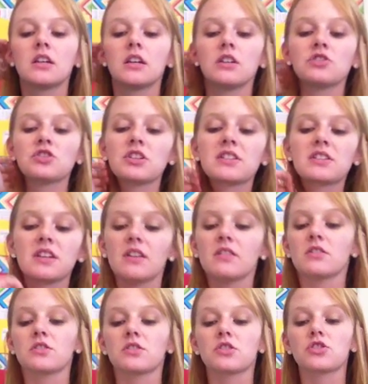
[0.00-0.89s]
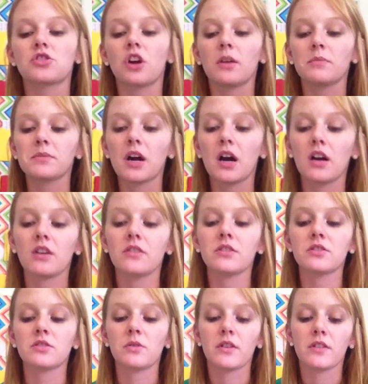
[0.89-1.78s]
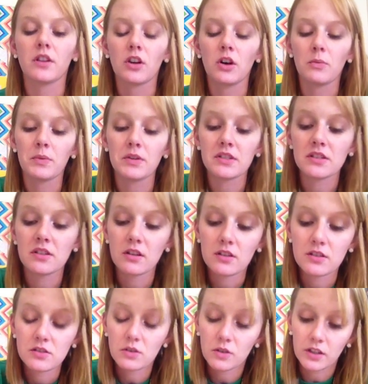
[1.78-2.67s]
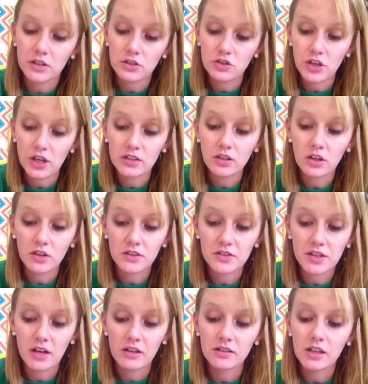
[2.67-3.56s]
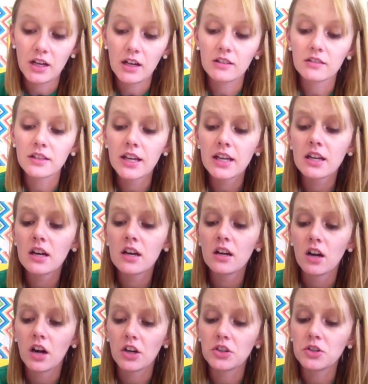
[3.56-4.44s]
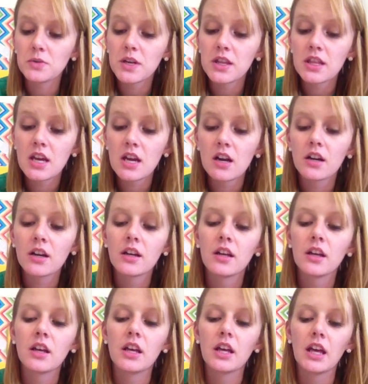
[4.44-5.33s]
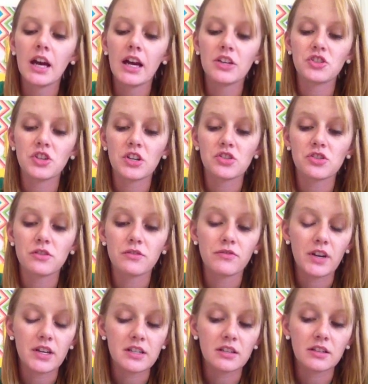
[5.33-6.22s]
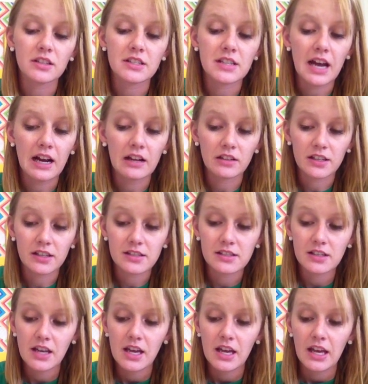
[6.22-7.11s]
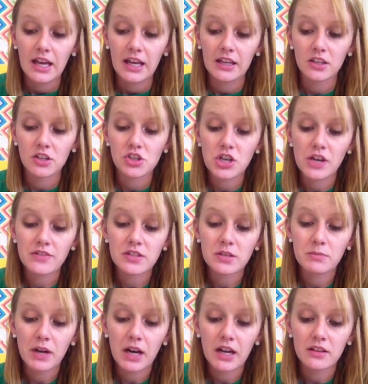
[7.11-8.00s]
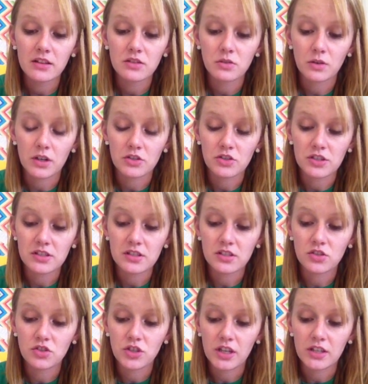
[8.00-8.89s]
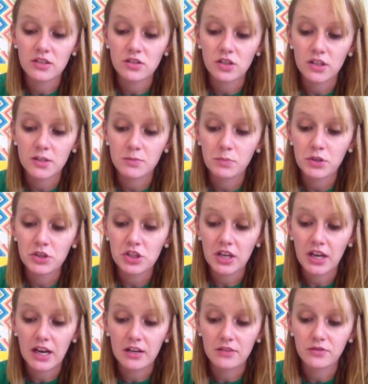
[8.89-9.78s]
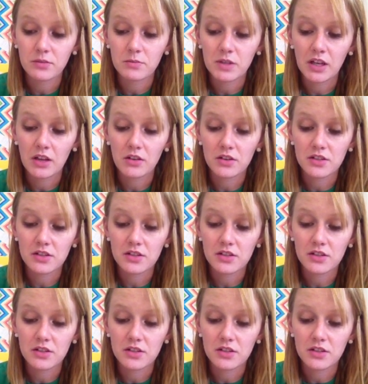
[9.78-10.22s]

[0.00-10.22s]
Just then, there's a sharp knock on the door that opens to the store, and Jed calls out, "Lena, are you in there?" I gesture frantically to Alex. Hannah shoves him behind the door just as Jed starts pushing at it from the other